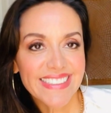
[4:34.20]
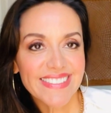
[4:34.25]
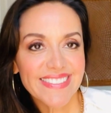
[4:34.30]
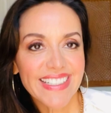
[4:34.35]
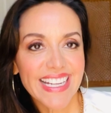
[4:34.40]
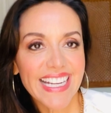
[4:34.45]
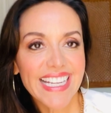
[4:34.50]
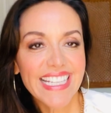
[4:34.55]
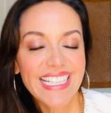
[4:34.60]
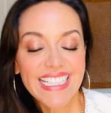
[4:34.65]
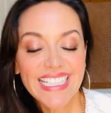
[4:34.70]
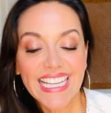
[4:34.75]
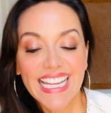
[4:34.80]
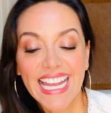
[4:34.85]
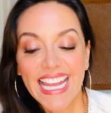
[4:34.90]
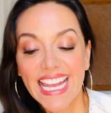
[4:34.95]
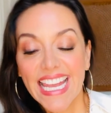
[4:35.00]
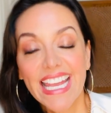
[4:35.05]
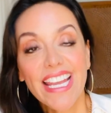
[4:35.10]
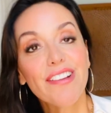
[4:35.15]
right?
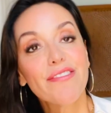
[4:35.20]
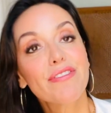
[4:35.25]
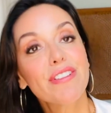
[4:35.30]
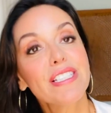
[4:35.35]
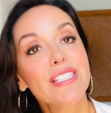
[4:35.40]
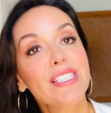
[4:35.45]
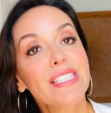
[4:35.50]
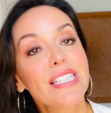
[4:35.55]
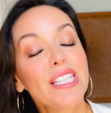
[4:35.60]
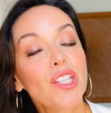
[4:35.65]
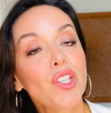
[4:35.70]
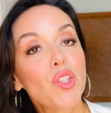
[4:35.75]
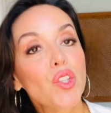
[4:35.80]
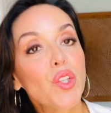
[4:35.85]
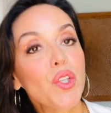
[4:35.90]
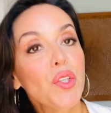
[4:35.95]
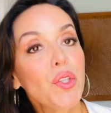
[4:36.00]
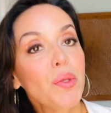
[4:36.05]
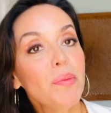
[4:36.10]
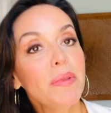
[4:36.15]
Every single
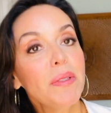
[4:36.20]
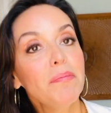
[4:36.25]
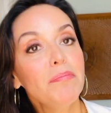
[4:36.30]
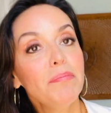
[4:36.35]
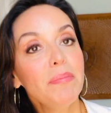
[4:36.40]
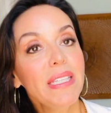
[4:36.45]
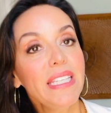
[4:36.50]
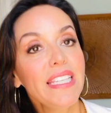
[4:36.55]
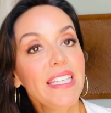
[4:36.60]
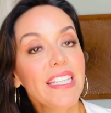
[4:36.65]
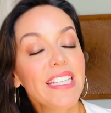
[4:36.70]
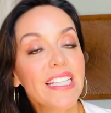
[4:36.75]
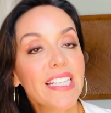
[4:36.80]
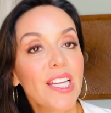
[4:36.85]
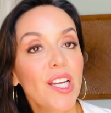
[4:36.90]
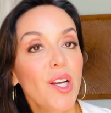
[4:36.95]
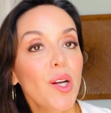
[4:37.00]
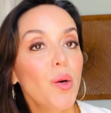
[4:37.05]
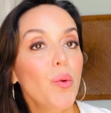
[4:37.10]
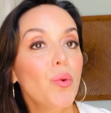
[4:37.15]
human
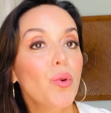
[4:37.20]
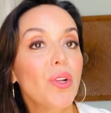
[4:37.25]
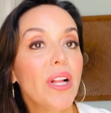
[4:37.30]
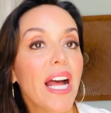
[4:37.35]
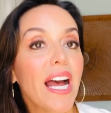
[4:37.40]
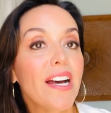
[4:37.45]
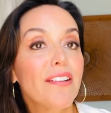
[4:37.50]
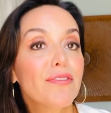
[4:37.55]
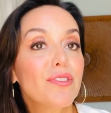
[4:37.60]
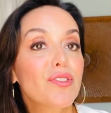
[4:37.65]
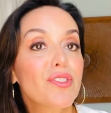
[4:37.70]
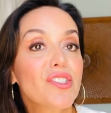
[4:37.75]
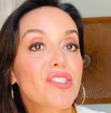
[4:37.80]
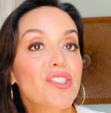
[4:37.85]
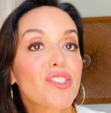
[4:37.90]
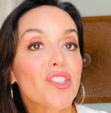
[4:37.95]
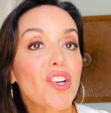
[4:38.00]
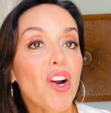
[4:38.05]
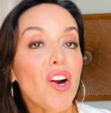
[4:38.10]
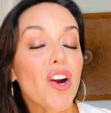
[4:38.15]
being will have to
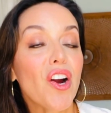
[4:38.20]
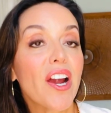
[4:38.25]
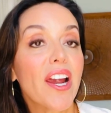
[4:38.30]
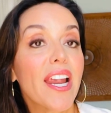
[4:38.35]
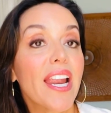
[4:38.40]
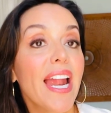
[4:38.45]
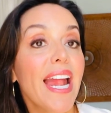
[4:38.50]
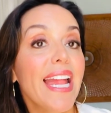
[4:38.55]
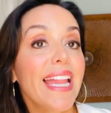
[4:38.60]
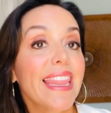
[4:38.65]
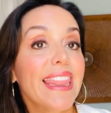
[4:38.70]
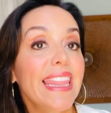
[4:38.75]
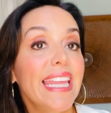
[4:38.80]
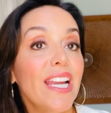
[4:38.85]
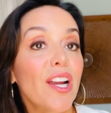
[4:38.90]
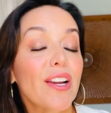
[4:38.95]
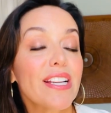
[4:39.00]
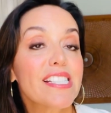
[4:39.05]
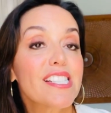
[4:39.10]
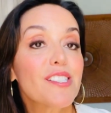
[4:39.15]
start
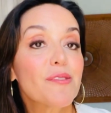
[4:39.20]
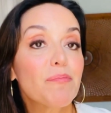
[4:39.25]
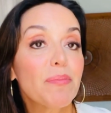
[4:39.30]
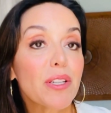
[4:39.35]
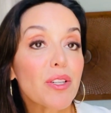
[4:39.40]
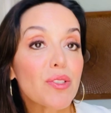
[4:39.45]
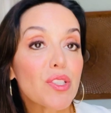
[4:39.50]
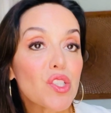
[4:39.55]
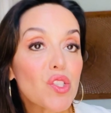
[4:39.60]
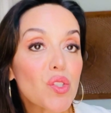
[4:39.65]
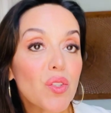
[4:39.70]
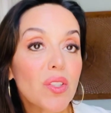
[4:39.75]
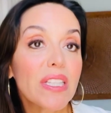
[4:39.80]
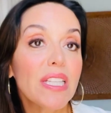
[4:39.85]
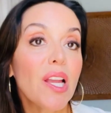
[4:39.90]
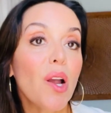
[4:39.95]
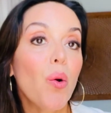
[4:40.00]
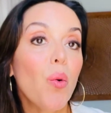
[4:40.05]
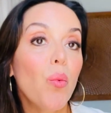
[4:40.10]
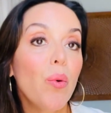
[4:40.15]
their
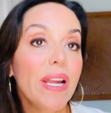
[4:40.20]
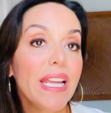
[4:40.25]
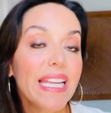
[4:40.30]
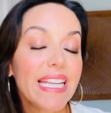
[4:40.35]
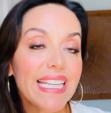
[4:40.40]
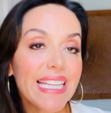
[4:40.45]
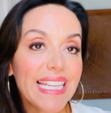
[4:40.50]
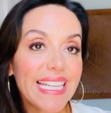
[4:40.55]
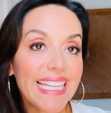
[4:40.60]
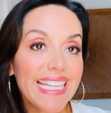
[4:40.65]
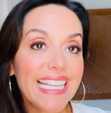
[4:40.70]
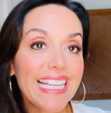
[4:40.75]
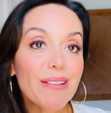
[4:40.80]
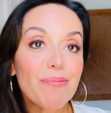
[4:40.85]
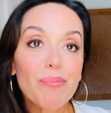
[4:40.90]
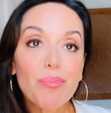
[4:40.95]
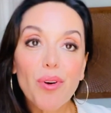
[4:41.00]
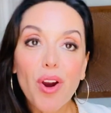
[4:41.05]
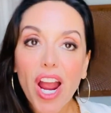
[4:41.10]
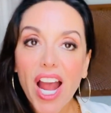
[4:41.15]
spiritually awakening
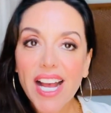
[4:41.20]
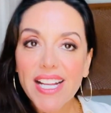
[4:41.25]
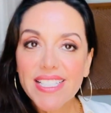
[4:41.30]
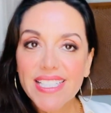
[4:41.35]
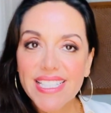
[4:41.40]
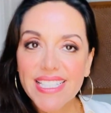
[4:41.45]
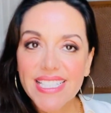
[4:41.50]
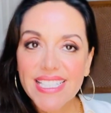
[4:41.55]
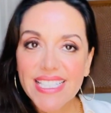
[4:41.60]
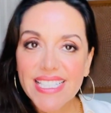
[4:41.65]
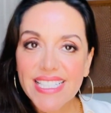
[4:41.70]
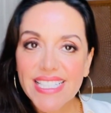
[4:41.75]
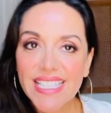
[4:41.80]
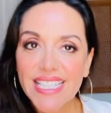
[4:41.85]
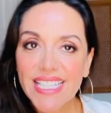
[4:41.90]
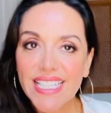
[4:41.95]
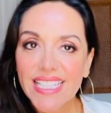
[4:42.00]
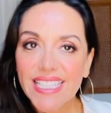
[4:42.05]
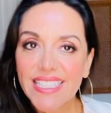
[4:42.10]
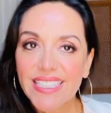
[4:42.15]
process.
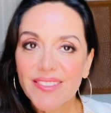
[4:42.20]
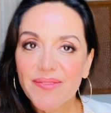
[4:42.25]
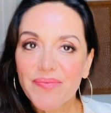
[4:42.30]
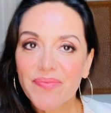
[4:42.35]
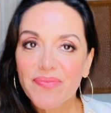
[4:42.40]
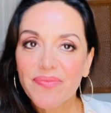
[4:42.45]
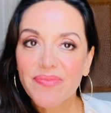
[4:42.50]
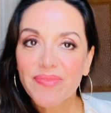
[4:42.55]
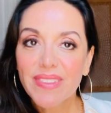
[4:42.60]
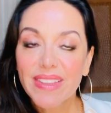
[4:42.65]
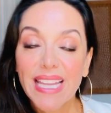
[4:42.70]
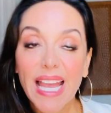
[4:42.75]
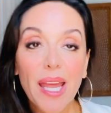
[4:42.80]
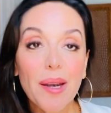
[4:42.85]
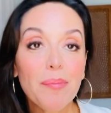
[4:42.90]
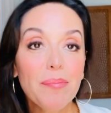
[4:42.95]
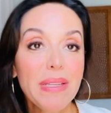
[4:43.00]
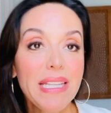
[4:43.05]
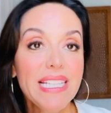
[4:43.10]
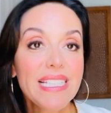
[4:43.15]

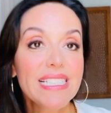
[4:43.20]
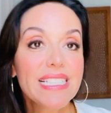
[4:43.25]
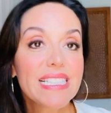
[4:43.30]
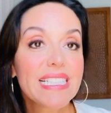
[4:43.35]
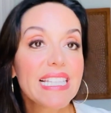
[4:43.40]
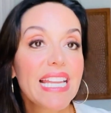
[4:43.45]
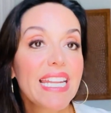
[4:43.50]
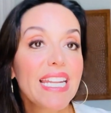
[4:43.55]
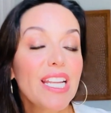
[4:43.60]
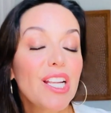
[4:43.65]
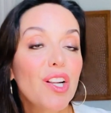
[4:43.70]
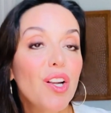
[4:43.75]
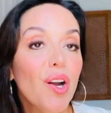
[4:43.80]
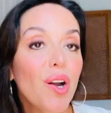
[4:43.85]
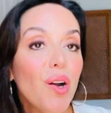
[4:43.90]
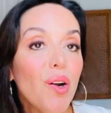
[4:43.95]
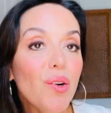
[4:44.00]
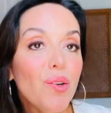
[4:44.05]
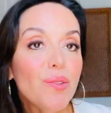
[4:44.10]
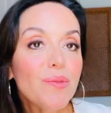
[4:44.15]
That means letting
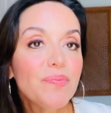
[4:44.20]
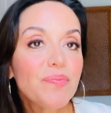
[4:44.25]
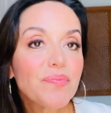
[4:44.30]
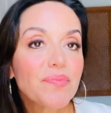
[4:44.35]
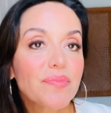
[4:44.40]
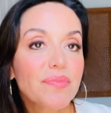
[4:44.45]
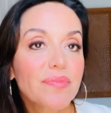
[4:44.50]
go